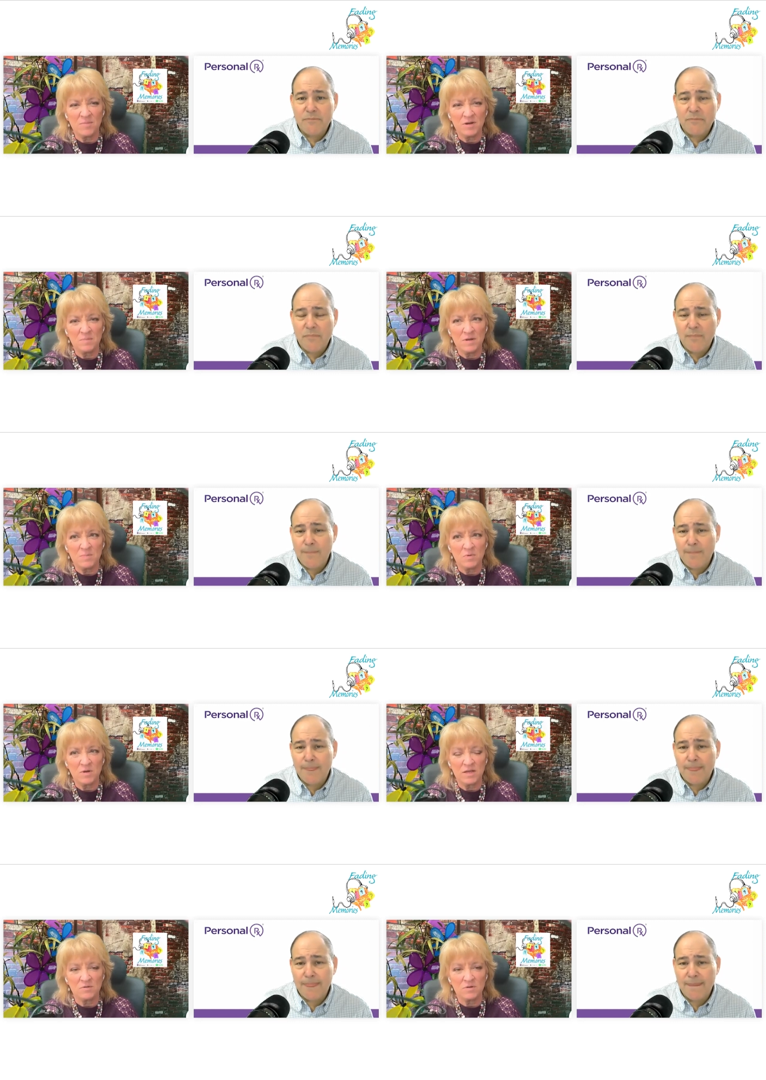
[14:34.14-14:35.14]
Speaker 1: many people
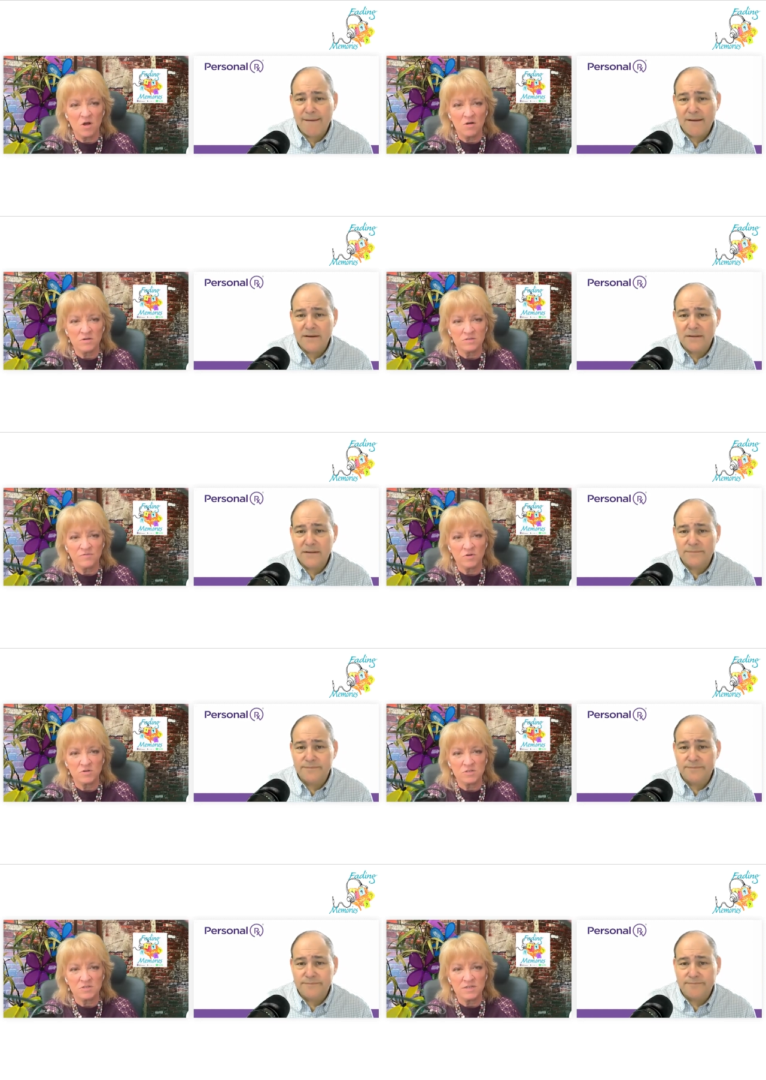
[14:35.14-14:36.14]
get calls
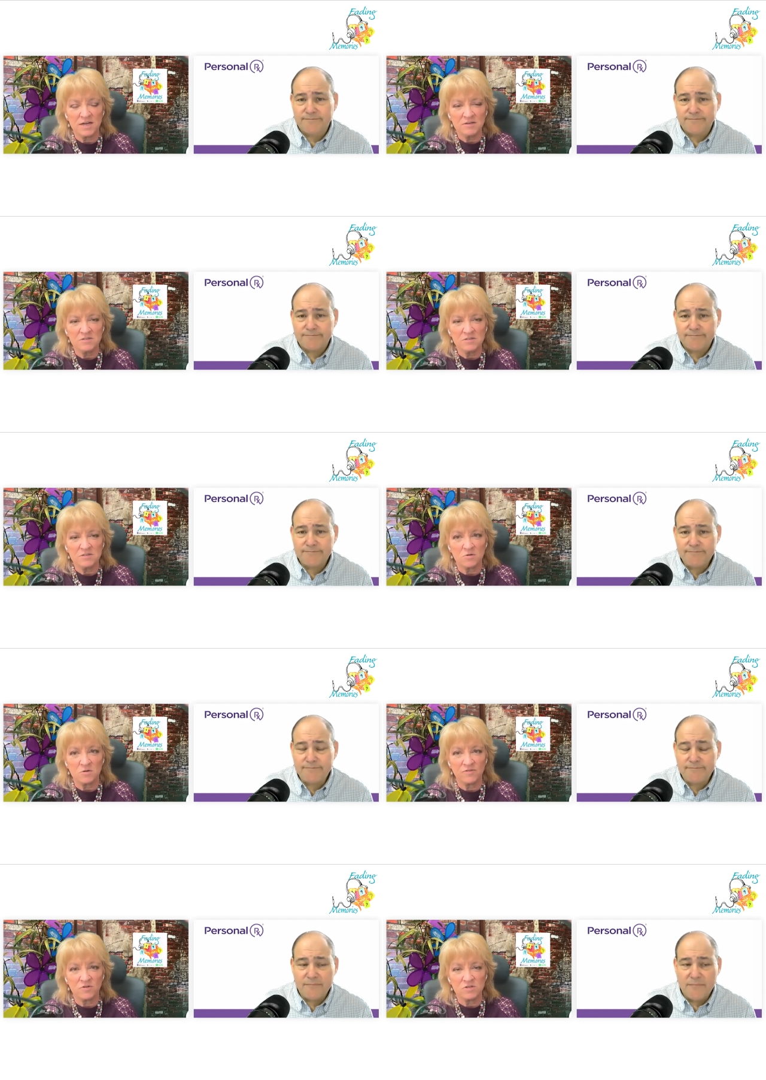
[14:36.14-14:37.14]
versus texts or
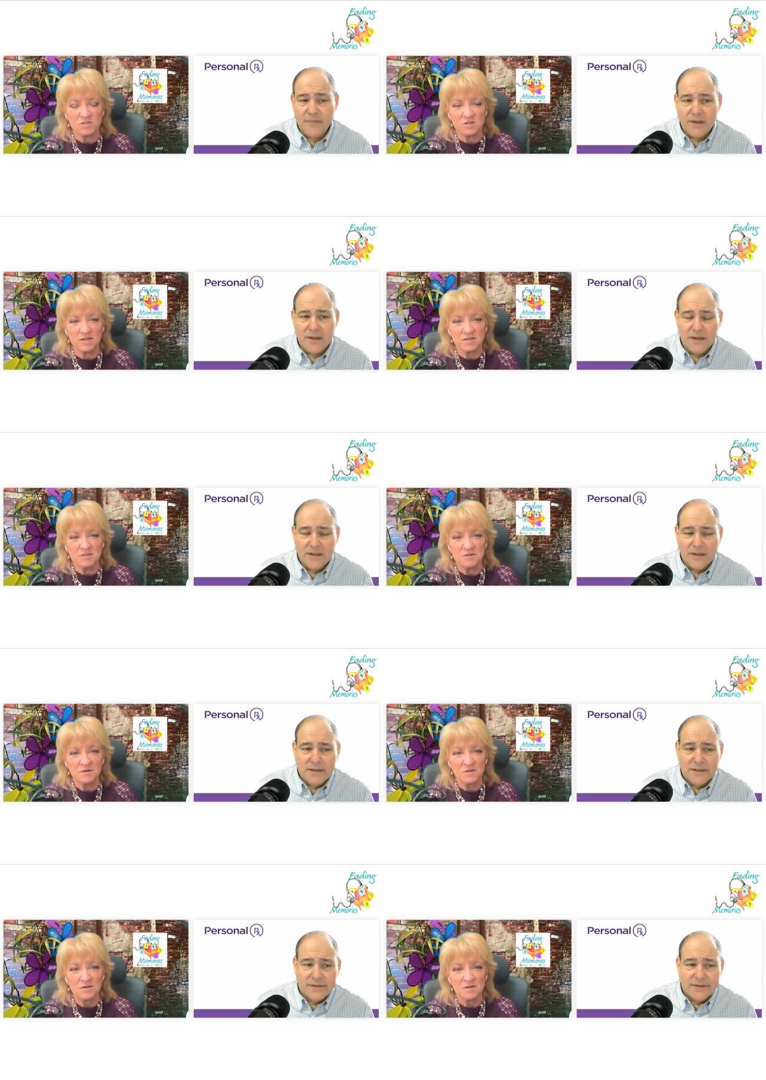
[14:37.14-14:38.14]
versus Alexa?
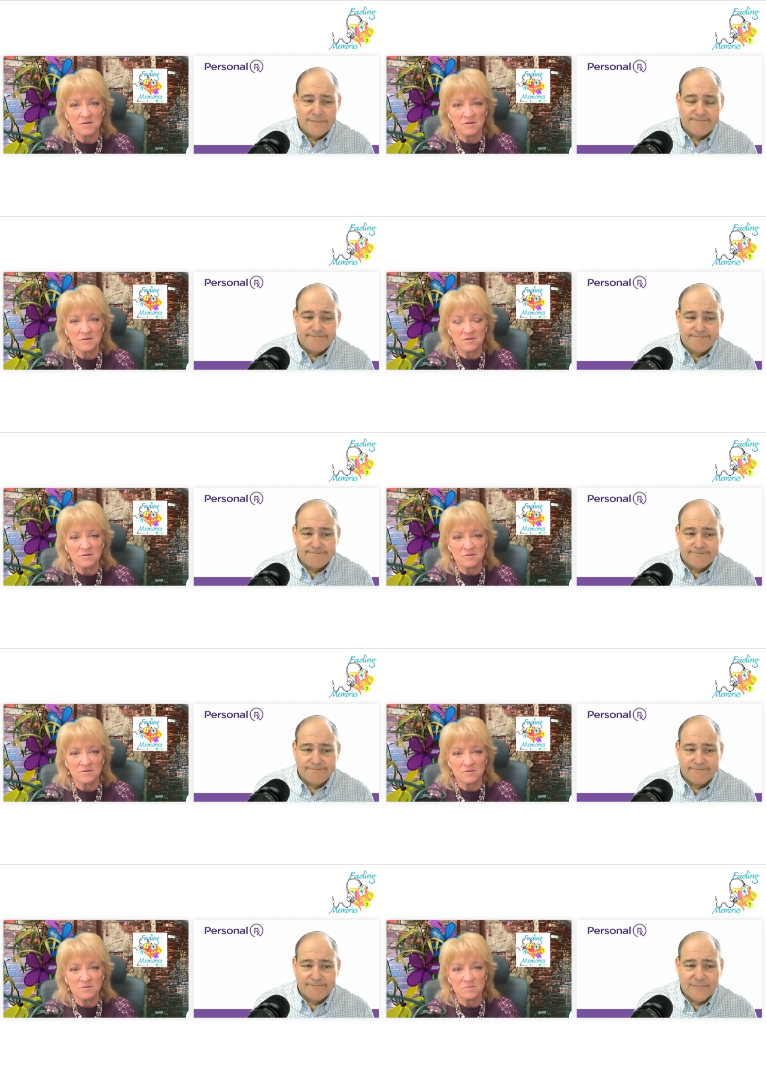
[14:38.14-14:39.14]

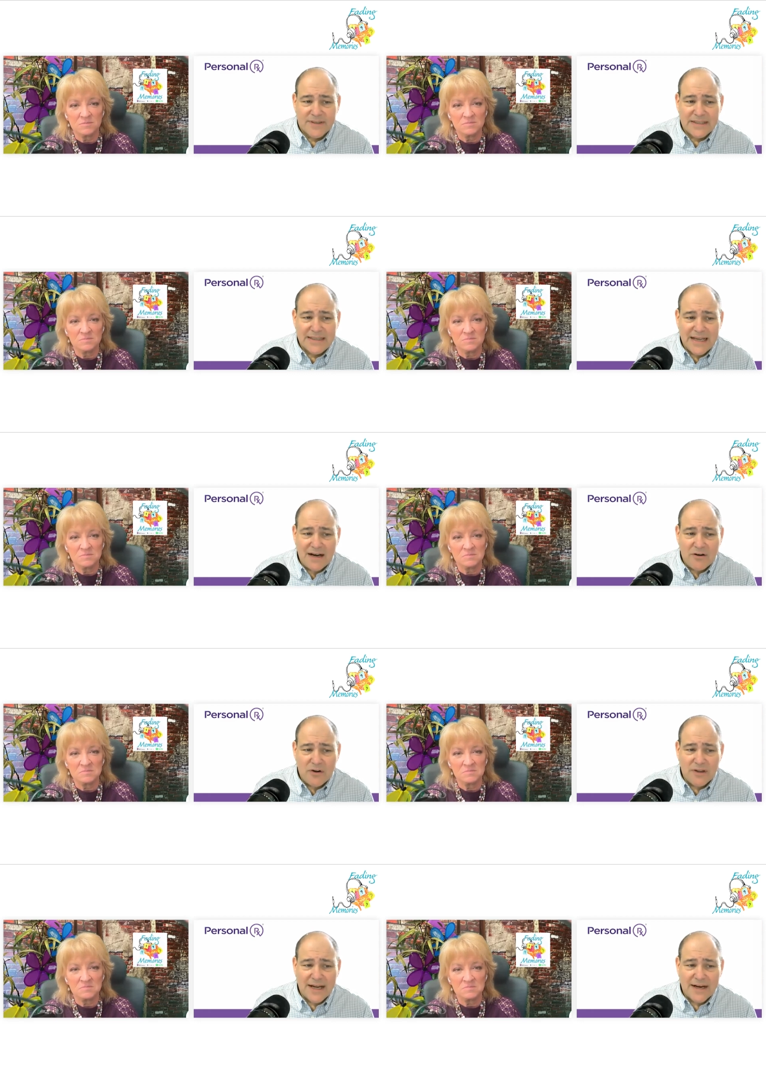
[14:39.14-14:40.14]
Speaker 2: Not a whole
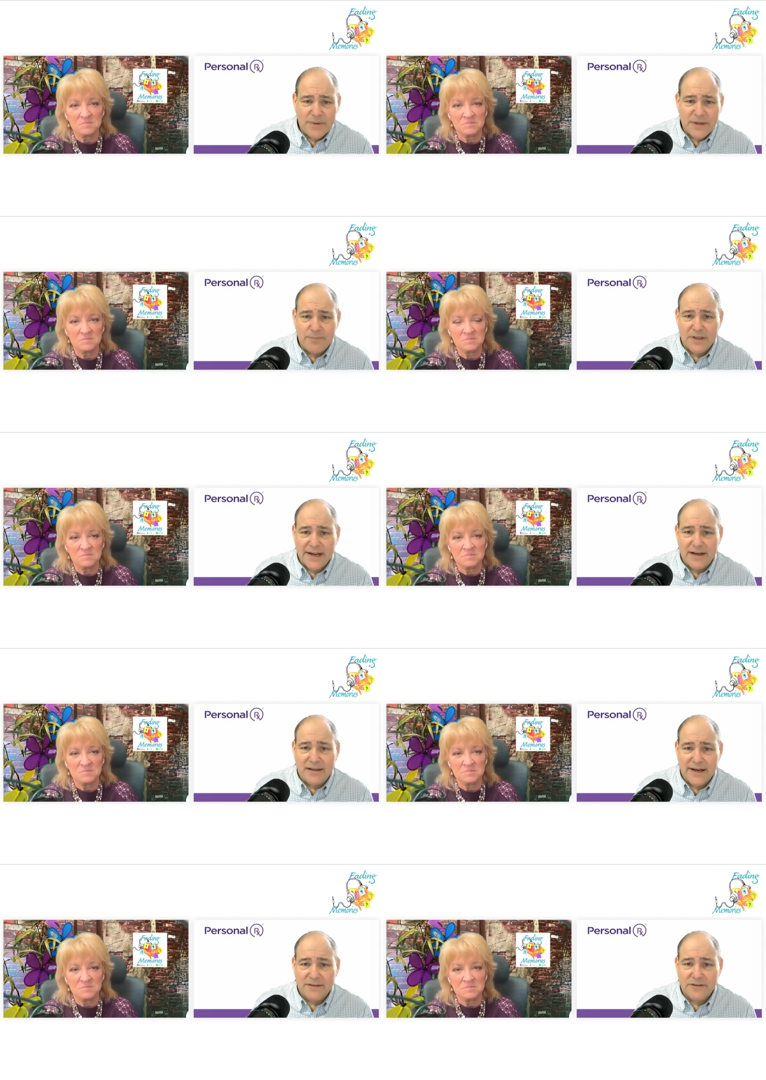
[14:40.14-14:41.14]
lot of people like
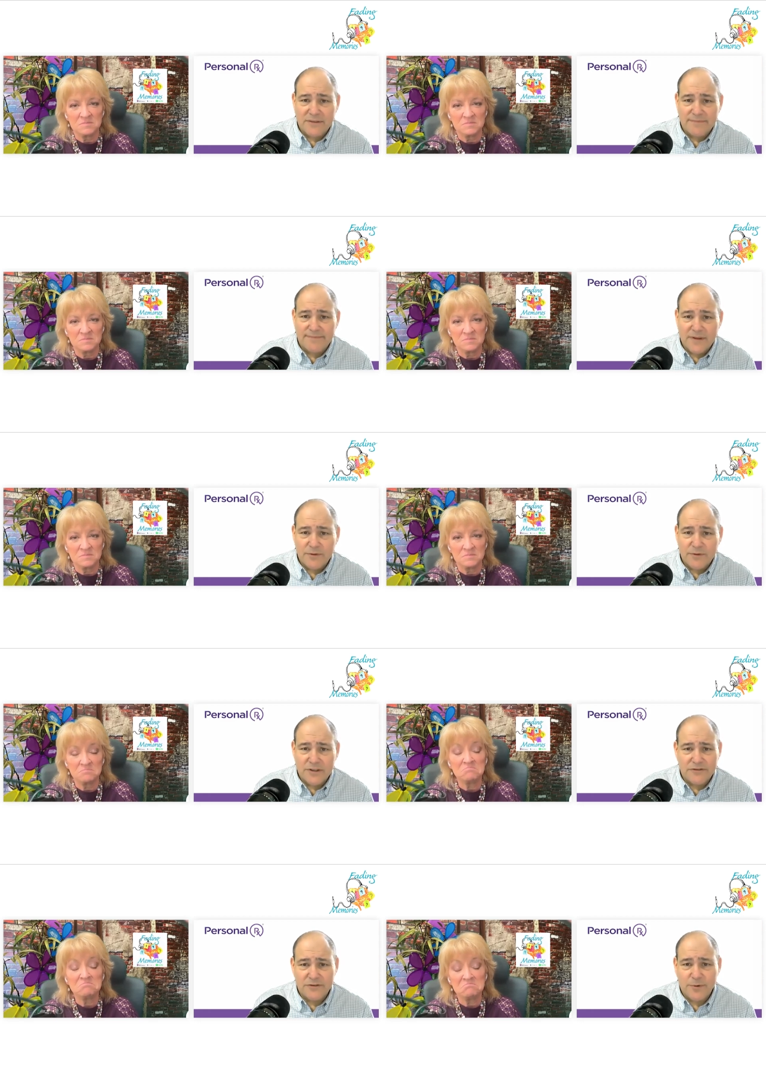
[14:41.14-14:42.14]
Alexa, which
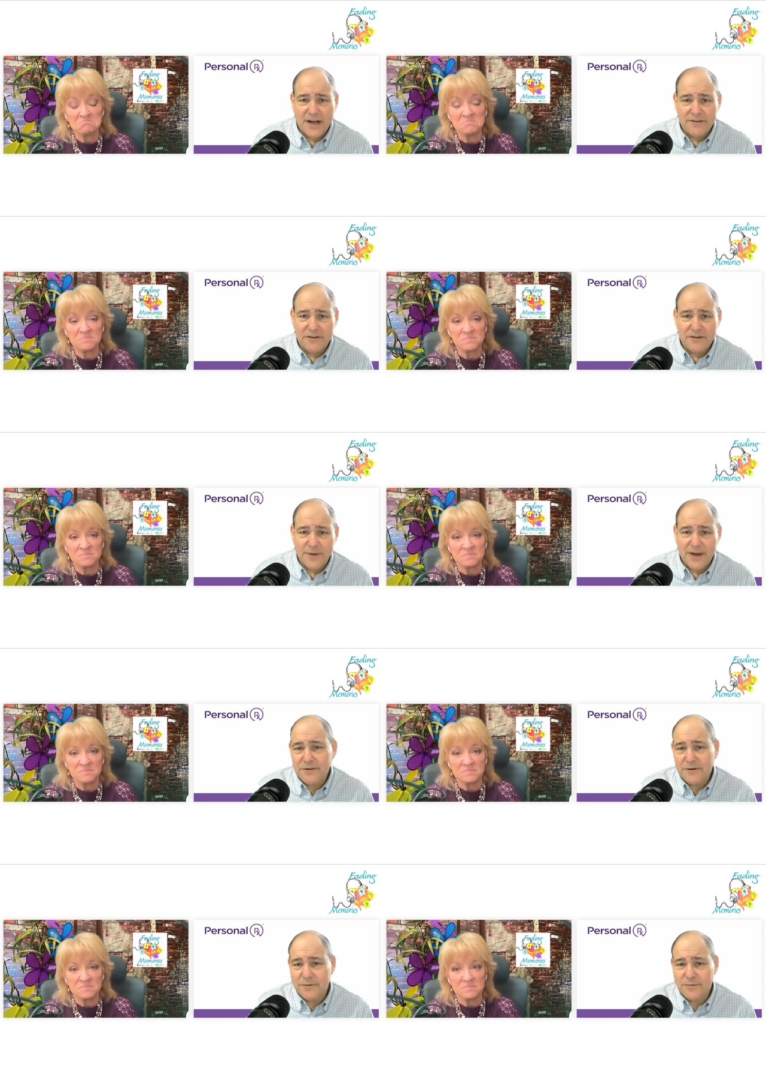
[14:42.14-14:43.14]
is mm. surprising to me. I thought
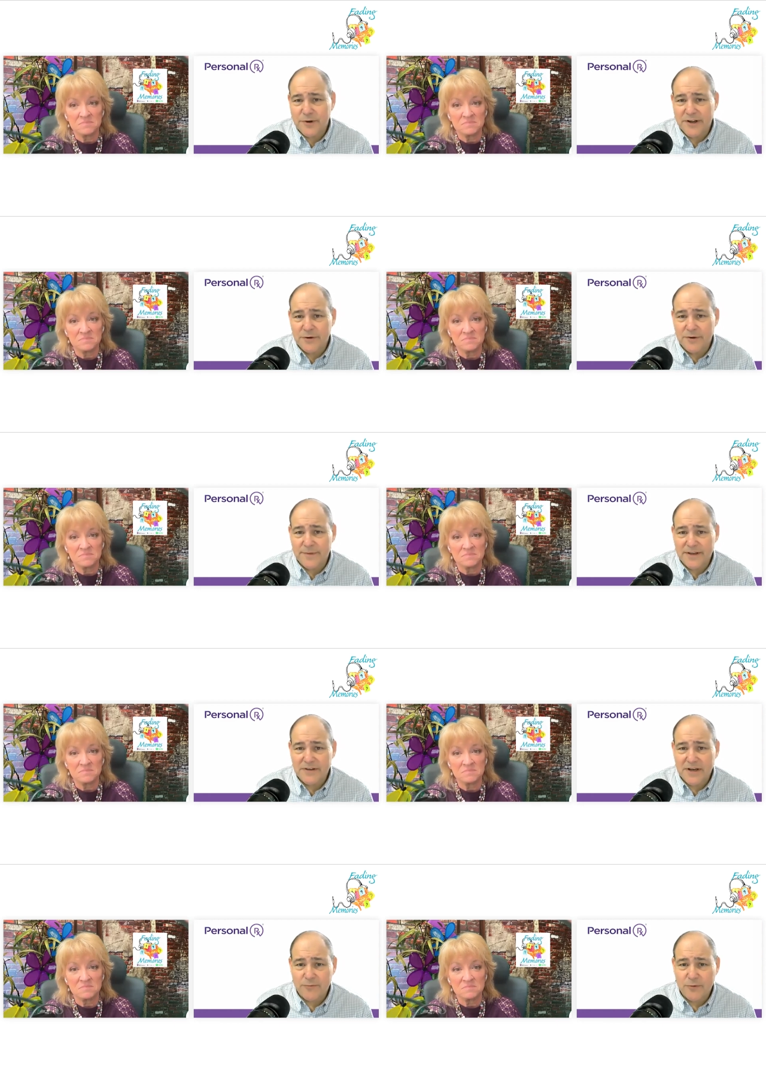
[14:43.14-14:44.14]
it was pretty cool
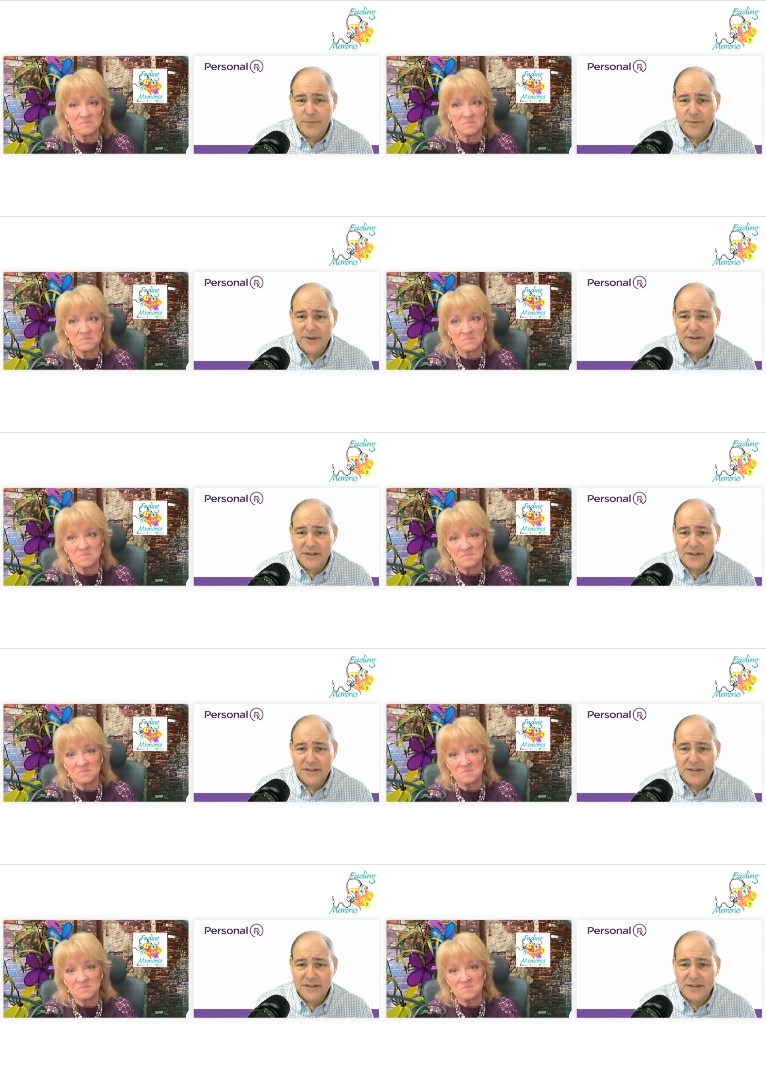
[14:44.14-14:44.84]
myself when we built it.